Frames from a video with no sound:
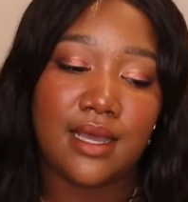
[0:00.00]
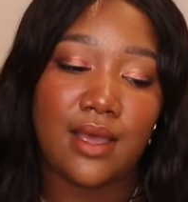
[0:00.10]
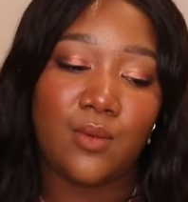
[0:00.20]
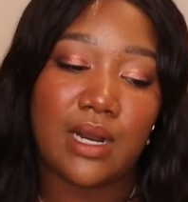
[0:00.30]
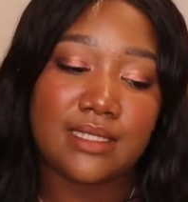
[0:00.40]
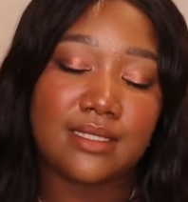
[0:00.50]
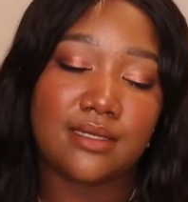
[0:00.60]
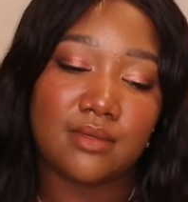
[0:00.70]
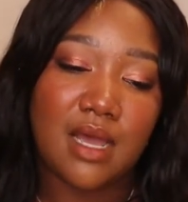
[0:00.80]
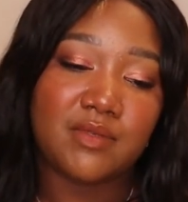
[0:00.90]
And when I say
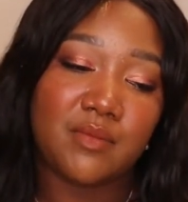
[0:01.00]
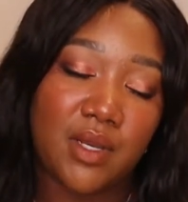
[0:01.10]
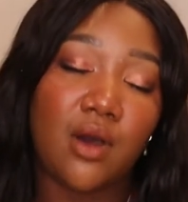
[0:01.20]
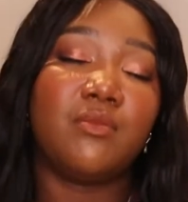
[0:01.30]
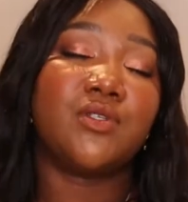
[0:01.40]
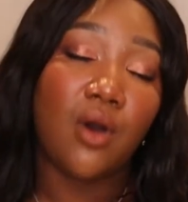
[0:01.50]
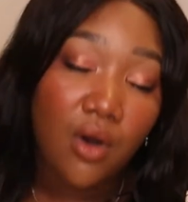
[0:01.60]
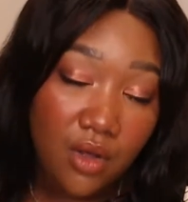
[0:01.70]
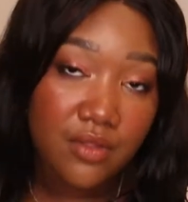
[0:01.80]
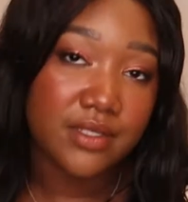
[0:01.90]
sometimes, I mean almost
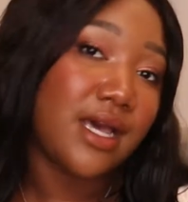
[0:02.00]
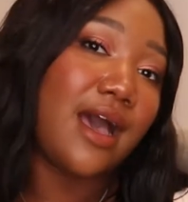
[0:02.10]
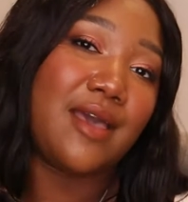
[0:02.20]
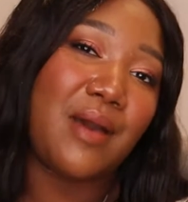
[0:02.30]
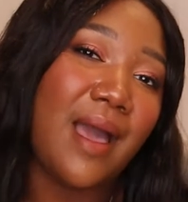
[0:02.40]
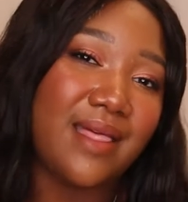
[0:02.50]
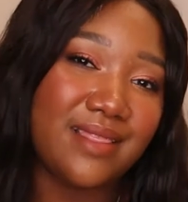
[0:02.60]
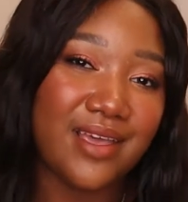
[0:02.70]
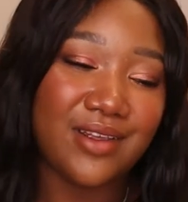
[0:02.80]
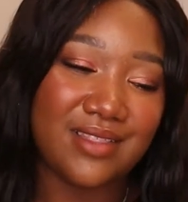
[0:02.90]
all the time I
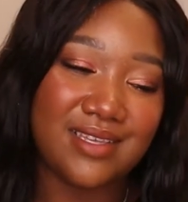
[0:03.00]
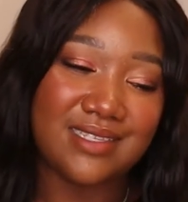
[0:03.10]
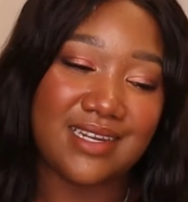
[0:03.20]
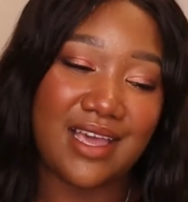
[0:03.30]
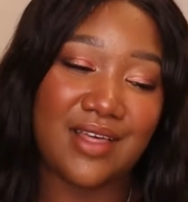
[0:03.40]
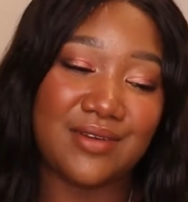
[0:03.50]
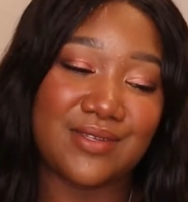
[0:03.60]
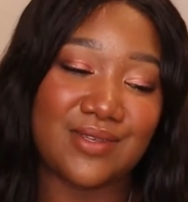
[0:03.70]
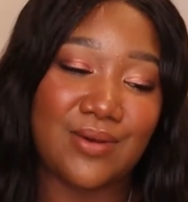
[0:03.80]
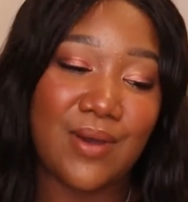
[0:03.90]
layer these together.
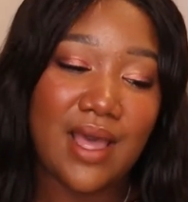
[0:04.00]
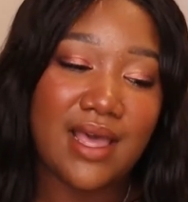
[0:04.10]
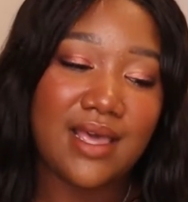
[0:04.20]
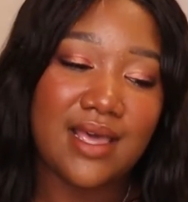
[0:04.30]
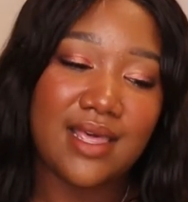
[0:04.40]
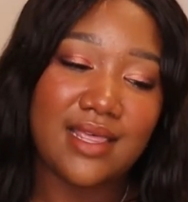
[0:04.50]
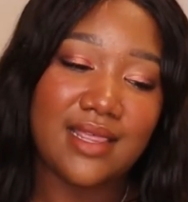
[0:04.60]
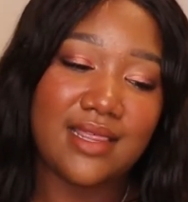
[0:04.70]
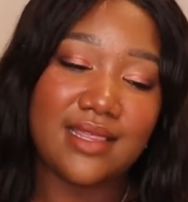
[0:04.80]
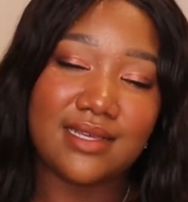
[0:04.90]
So
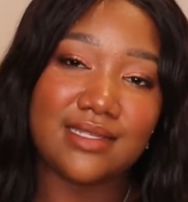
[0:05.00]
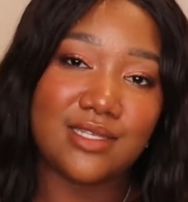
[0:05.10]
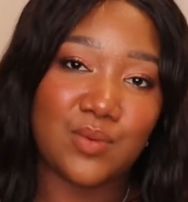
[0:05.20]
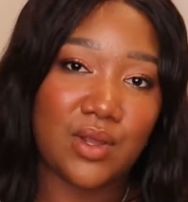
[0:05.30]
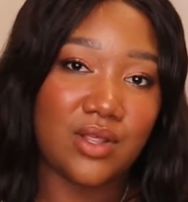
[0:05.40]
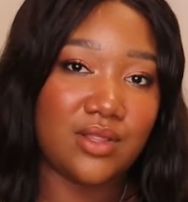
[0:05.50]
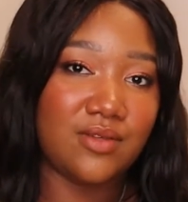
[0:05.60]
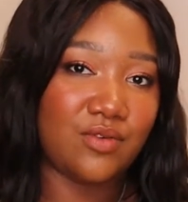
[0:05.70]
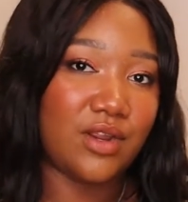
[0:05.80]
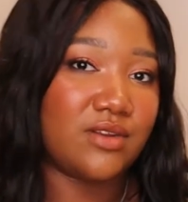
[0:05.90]
this is one of
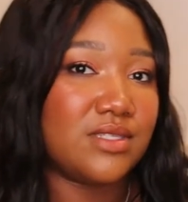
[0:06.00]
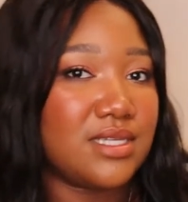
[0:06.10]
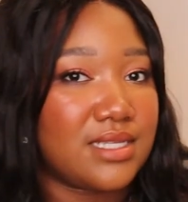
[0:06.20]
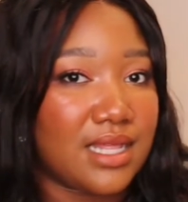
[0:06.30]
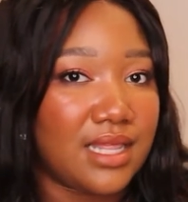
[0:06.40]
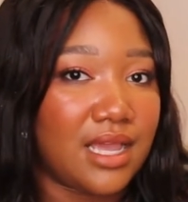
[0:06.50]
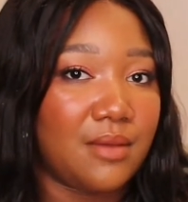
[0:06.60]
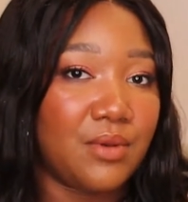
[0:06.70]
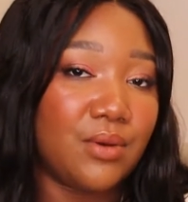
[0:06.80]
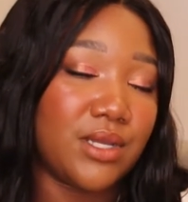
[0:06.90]
the fragrances I think
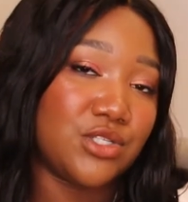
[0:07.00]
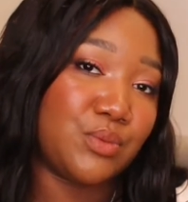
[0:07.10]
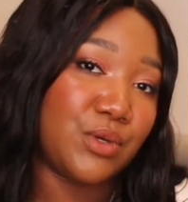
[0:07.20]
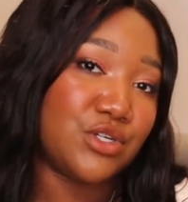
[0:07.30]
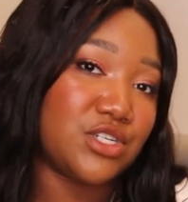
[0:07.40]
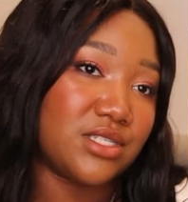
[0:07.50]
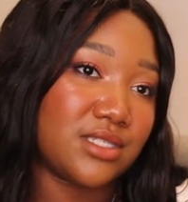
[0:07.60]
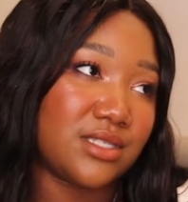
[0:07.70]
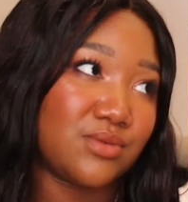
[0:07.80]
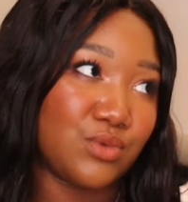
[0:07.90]
I'm going to
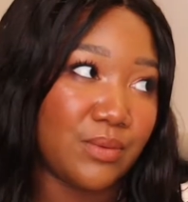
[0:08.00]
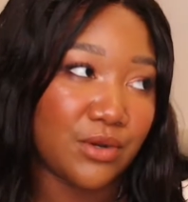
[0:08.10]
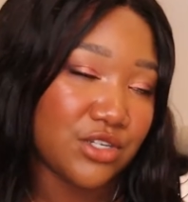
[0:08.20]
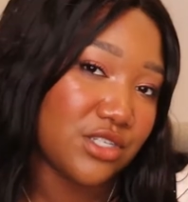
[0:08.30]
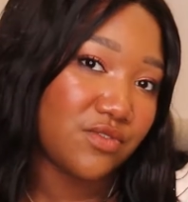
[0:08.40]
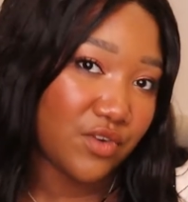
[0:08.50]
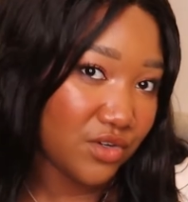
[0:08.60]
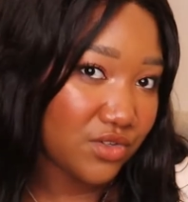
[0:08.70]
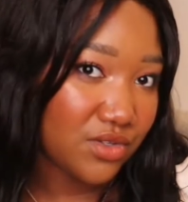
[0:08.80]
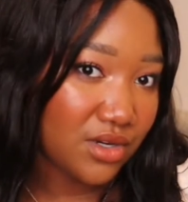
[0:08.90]
repurchase
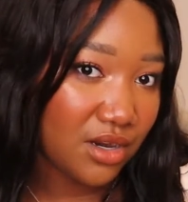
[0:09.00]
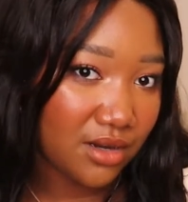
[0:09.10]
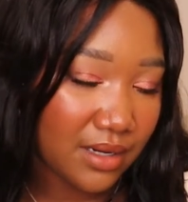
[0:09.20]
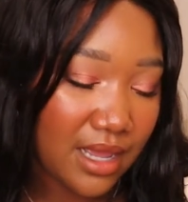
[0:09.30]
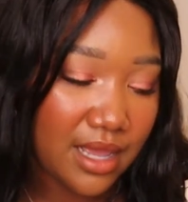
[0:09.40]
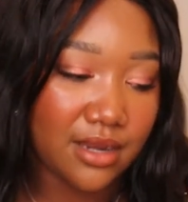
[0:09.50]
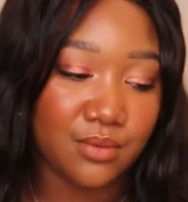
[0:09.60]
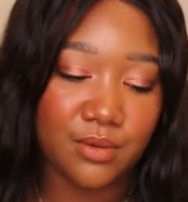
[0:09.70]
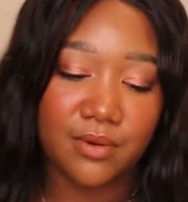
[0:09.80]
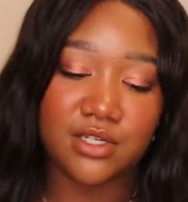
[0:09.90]
first, or I'm going to end up
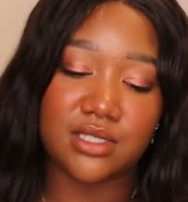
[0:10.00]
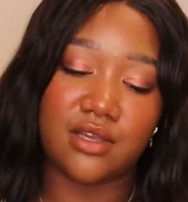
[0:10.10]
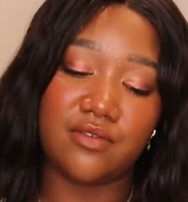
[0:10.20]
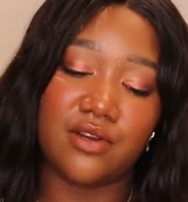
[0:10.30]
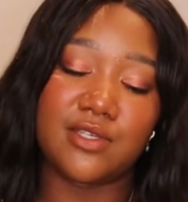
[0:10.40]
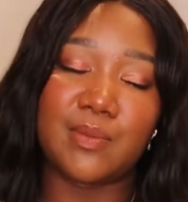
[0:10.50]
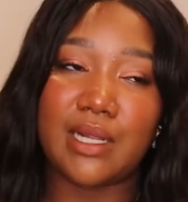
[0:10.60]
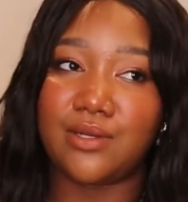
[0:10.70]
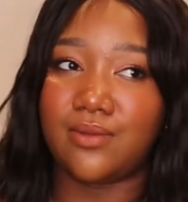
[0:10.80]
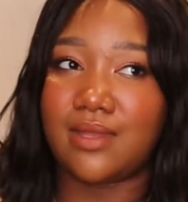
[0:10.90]
repurchasing first, but
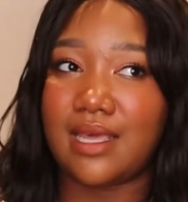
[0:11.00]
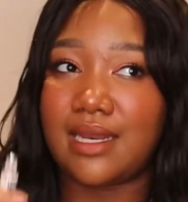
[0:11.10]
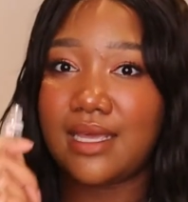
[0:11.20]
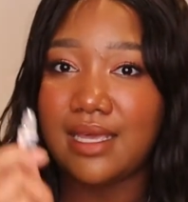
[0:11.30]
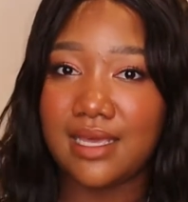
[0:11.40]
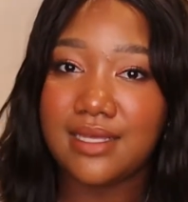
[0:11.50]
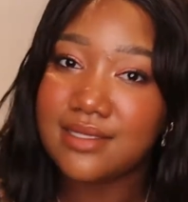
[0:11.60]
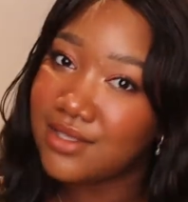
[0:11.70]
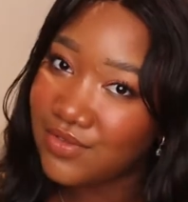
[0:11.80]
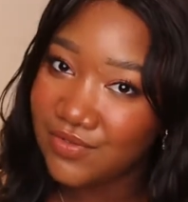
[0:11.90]
I don't think it
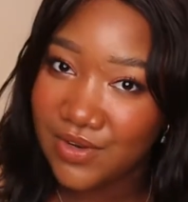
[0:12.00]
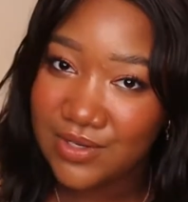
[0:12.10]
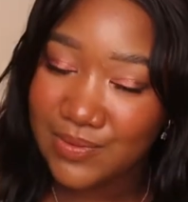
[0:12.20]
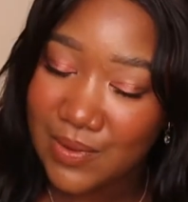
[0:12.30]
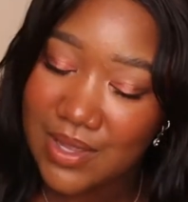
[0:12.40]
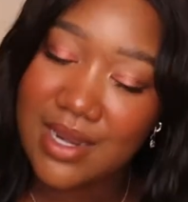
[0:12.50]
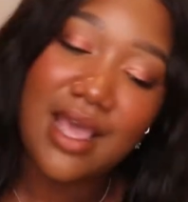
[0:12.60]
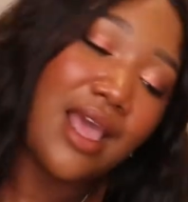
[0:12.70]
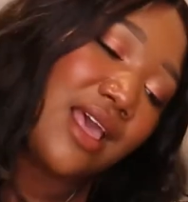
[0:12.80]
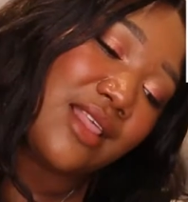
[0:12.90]
is the first one.
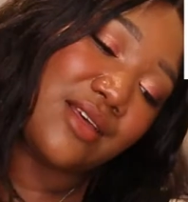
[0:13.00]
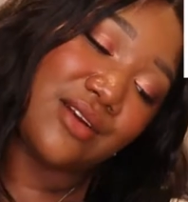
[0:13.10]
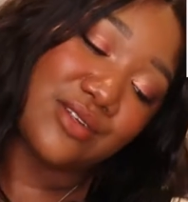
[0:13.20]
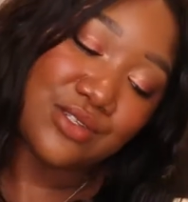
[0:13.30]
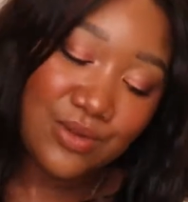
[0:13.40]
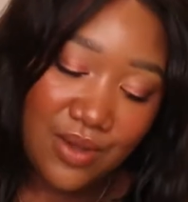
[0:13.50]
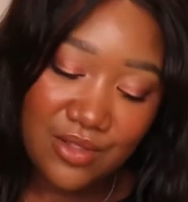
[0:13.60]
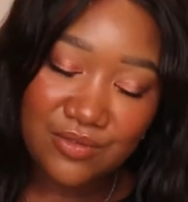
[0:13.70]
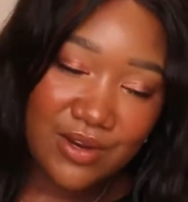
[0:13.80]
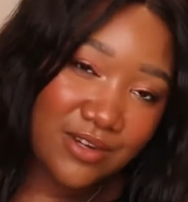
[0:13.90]
There are 2
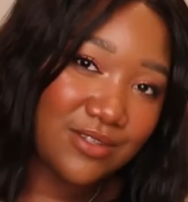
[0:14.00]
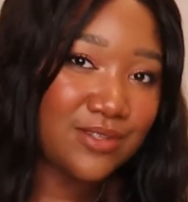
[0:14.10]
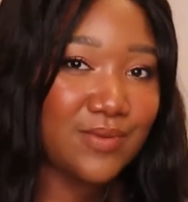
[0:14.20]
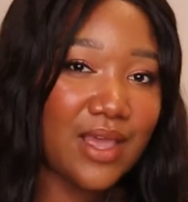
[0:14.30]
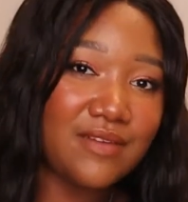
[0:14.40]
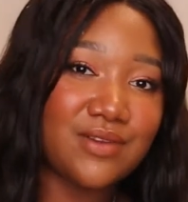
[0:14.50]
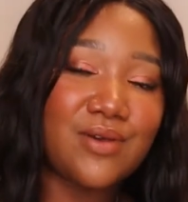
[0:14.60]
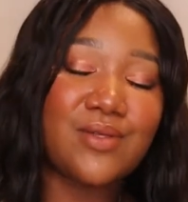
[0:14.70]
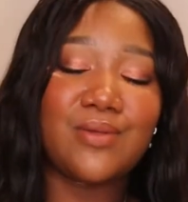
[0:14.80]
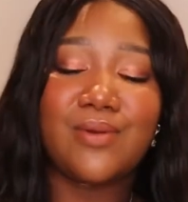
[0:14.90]
other fragrances we have to
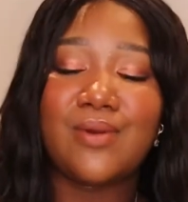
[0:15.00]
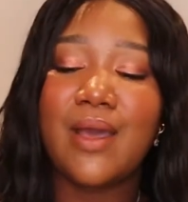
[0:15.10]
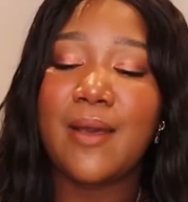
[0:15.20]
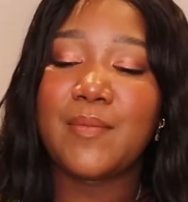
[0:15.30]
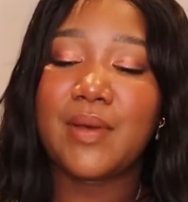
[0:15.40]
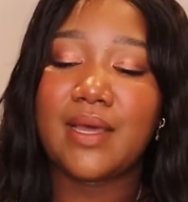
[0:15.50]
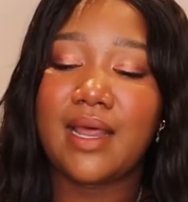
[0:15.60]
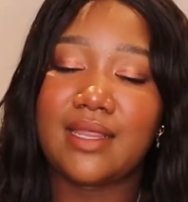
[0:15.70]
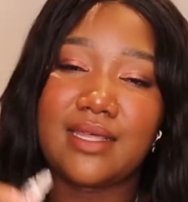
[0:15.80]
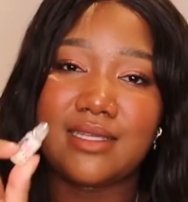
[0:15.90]
go through, but
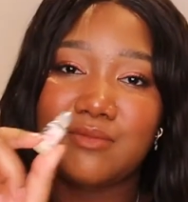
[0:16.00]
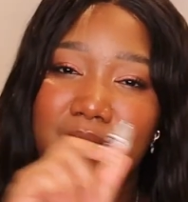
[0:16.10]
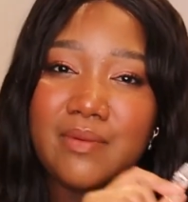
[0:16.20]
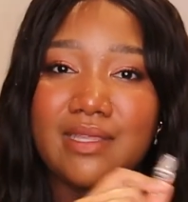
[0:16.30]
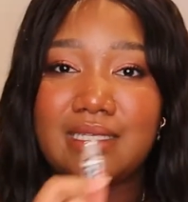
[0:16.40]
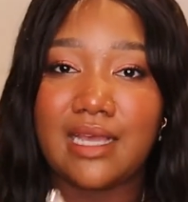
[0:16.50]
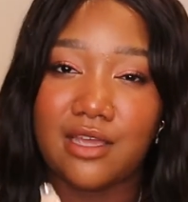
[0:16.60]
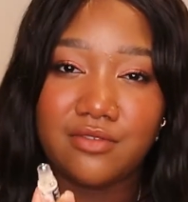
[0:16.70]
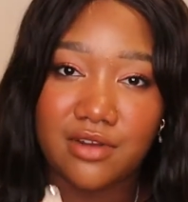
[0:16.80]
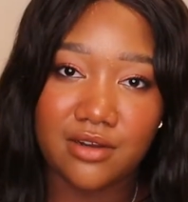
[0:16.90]
I think this might be the
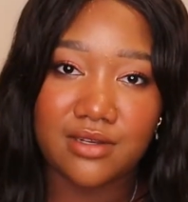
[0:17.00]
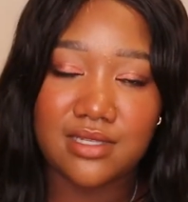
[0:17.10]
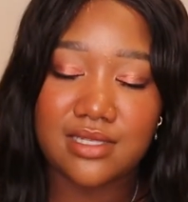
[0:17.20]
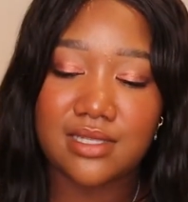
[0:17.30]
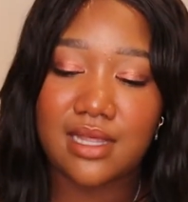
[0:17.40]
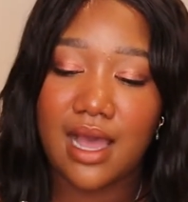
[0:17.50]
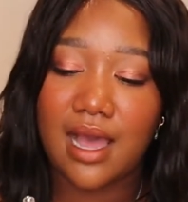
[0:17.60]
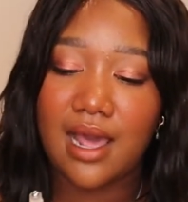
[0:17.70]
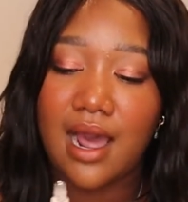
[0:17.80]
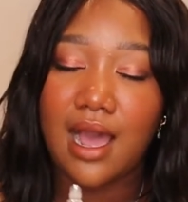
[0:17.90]
second fragrance
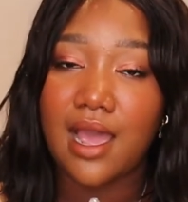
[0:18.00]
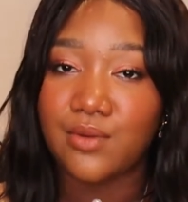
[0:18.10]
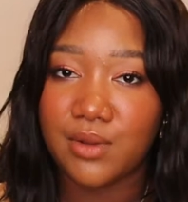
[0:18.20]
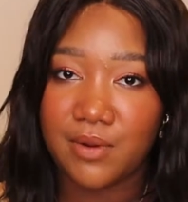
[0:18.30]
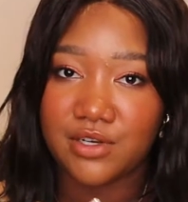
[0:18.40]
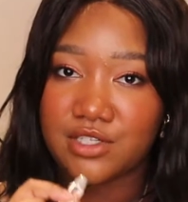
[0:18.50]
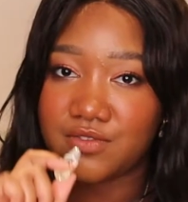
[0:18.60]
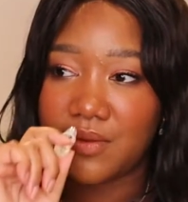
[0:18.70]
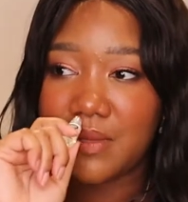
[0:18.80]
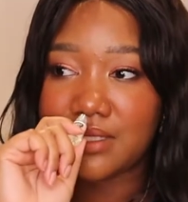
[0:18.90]
that I repurchased
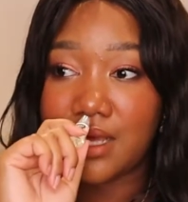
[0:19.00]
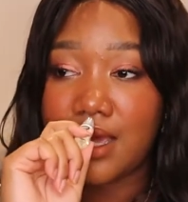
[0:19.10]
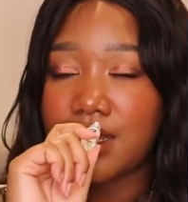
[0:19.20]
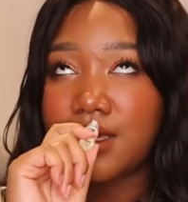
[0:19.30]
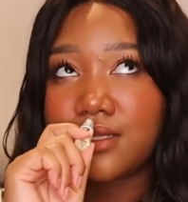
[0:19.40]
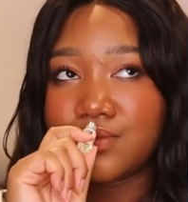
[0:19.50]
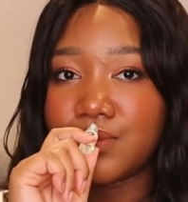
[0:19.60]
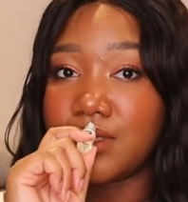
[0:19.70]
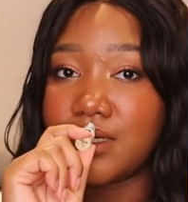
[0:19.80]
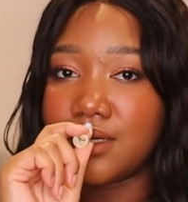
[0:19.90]
from this line. It's
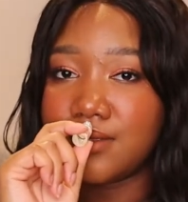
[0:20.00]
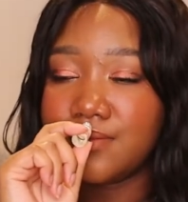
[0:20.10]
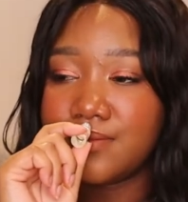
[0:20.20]
really good.